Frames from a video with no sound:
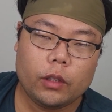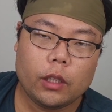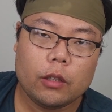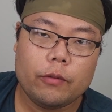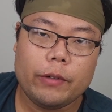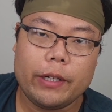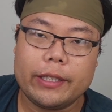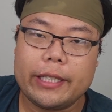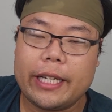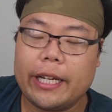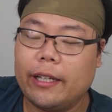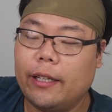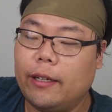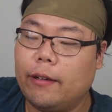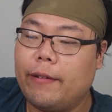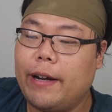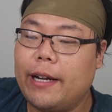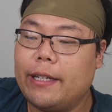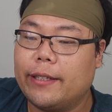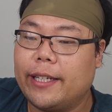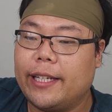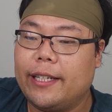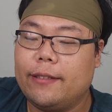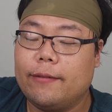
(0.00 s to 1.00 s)
rectangular
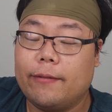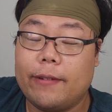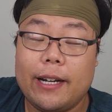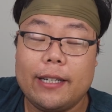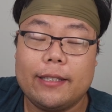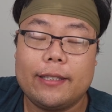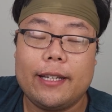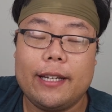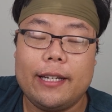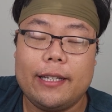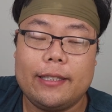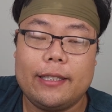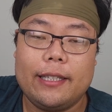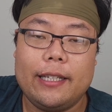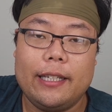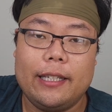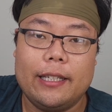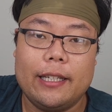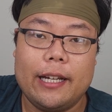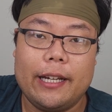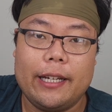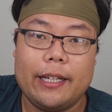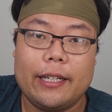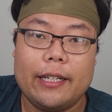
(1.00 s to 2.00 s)
rice cakes
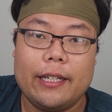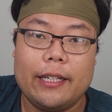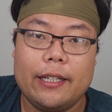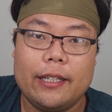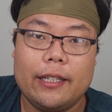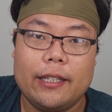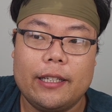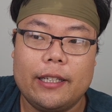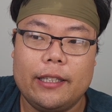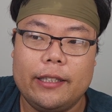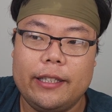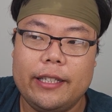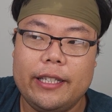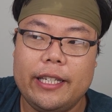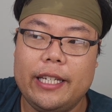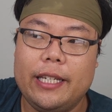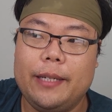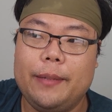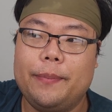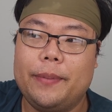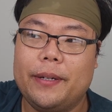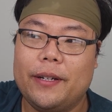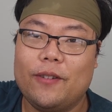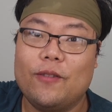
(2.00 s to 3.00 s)
in like a
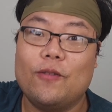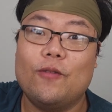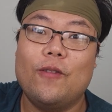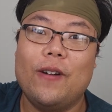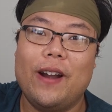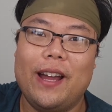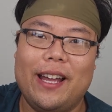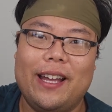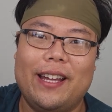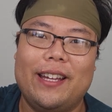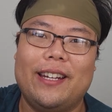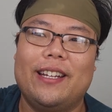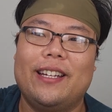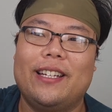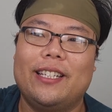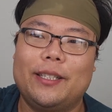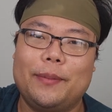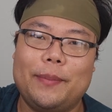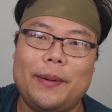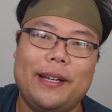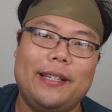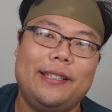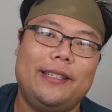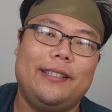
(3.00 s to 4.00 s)
deep red
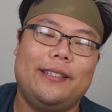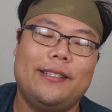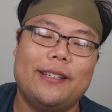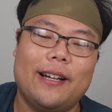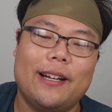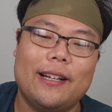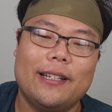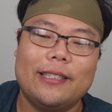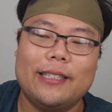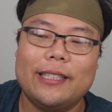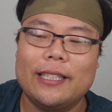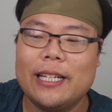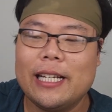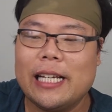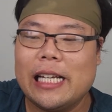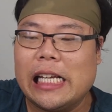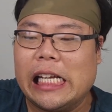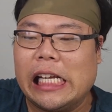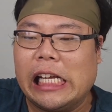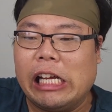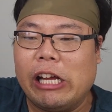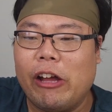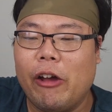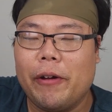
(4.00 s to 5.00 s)
spicy sauce
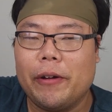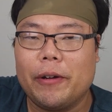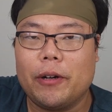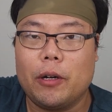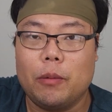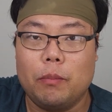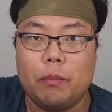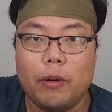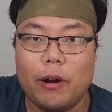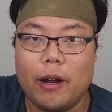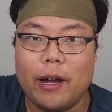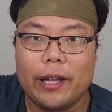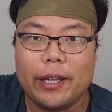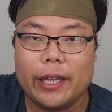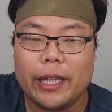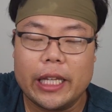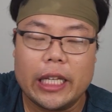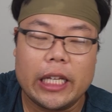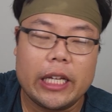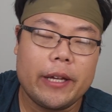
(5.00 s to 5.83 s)
or broth.